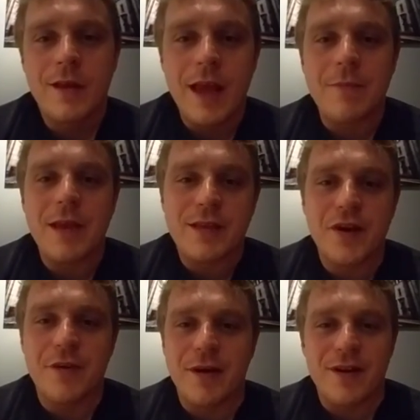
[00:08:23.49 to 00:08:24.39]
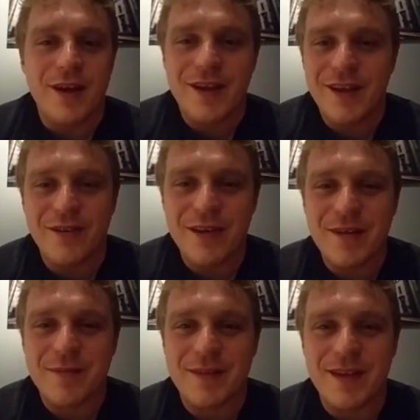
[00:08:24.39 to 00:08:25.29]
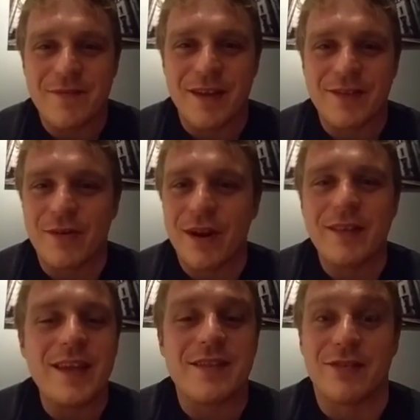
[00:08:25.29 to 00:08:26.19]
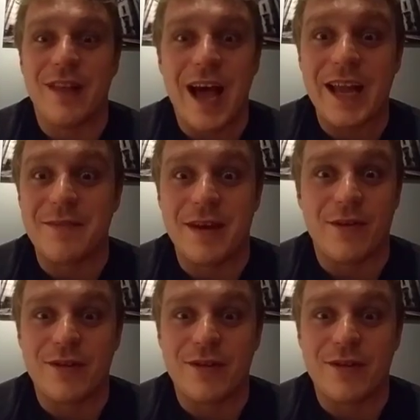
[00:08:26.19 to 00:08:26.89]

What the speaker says: Yeah, me too. But give me specifics, or at least lie to me,